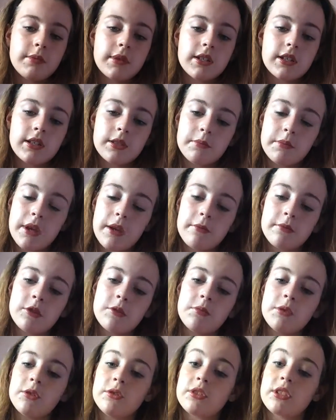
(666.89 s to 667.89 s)
because
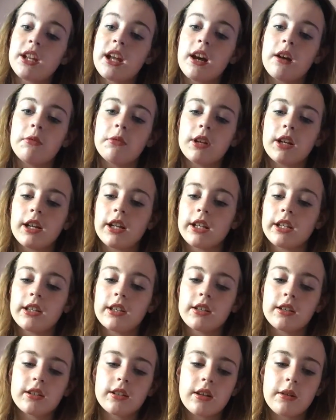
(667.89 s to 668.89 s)
BMWs now are
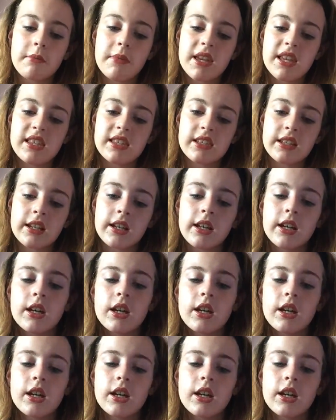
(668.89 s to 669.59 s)
like amazing.